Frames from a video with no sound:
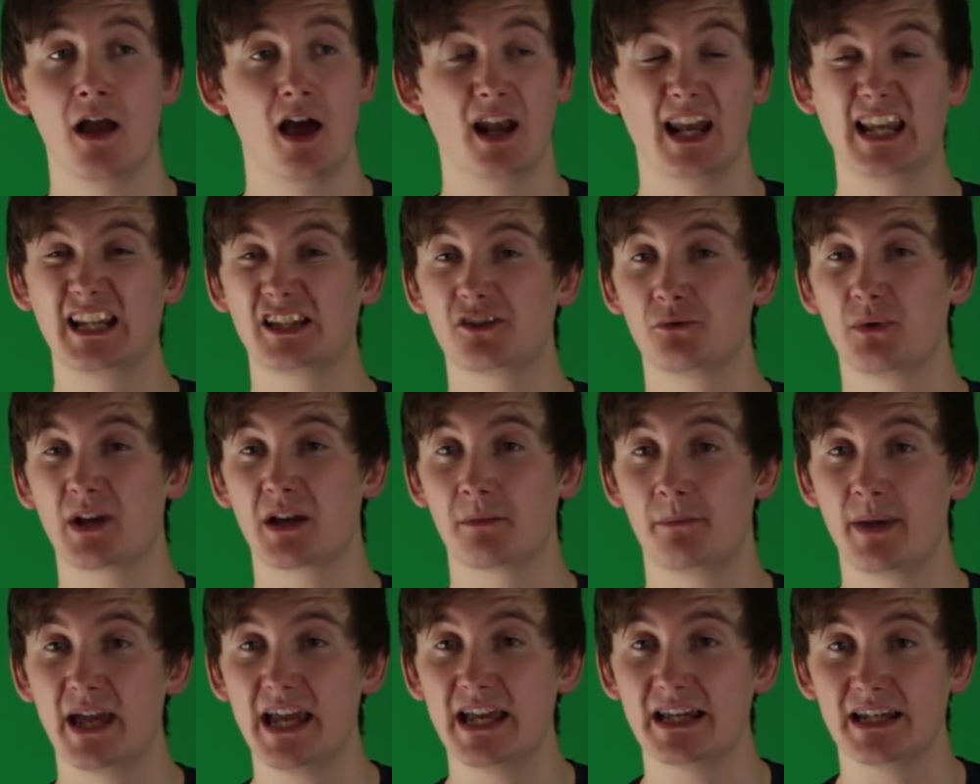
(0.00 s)
A link to
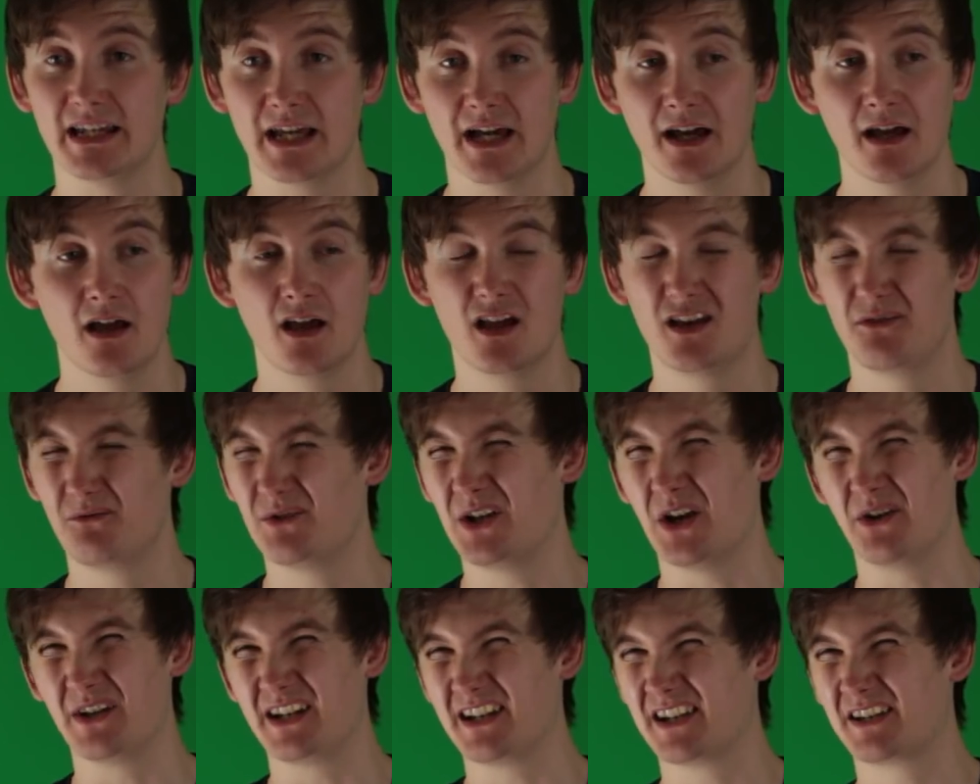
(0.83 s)
Wikipedia.
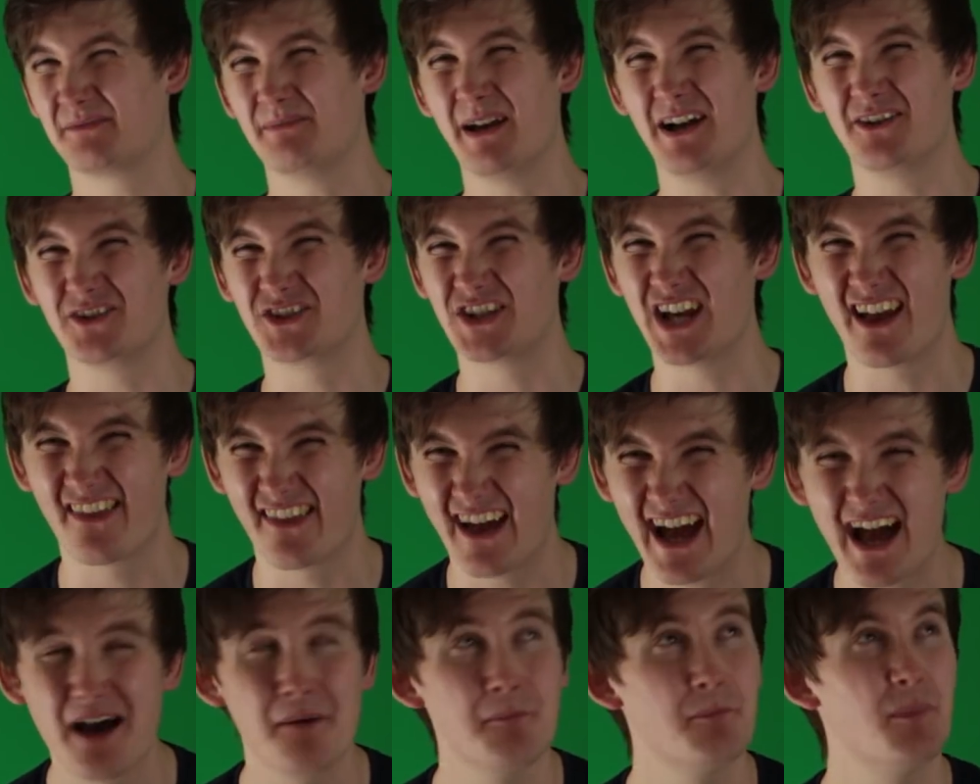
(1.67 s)
We don't need to spell check
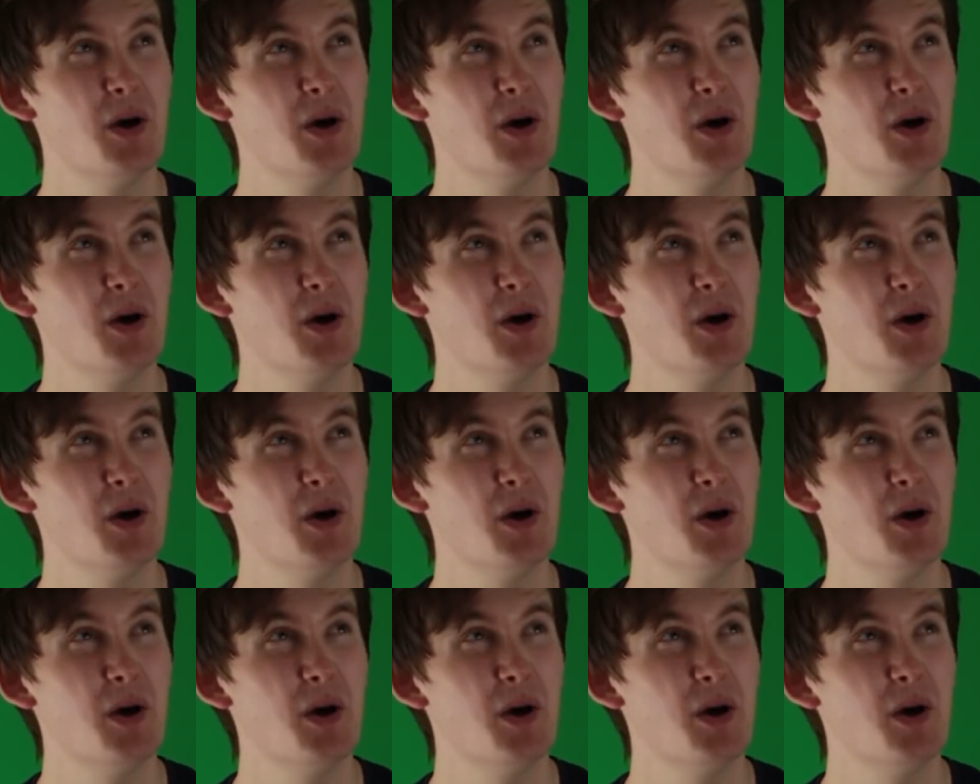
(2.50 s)
that.